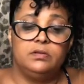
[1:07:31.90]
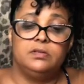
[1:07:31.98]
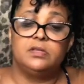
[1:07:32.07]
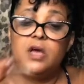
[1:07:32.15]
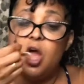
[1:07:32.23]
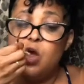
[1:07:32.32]

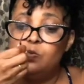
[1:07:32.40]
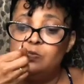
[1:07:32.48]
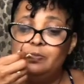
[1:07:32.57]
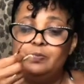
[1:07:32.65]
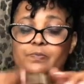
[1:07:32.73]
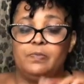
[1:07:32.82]
So,
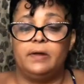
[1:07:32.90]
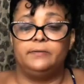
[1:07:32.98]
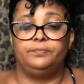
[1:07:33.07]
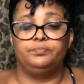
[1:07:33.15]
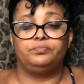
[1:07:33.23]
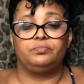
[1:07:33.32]

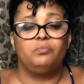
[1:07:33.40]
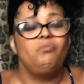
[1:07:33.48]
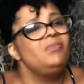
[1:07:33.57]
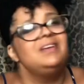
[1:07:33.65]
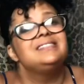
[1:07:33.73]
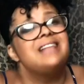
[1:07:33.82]

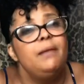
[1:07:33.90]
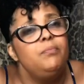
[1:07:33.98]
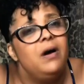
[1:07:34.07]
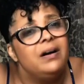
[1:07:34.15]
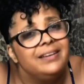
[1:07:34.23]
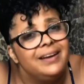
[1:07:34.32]
stop
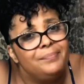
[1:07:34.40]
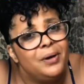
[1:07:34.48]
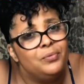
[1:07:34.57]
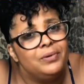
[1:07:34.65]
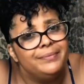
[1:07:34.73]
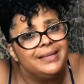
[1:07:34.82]
walking up
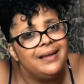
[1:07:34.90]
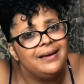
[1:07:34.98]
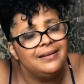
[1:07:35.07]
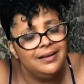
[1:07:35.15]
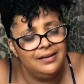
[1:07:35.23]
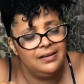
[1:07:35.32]
on women like
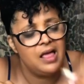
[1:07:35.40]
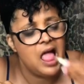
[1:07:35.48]
that.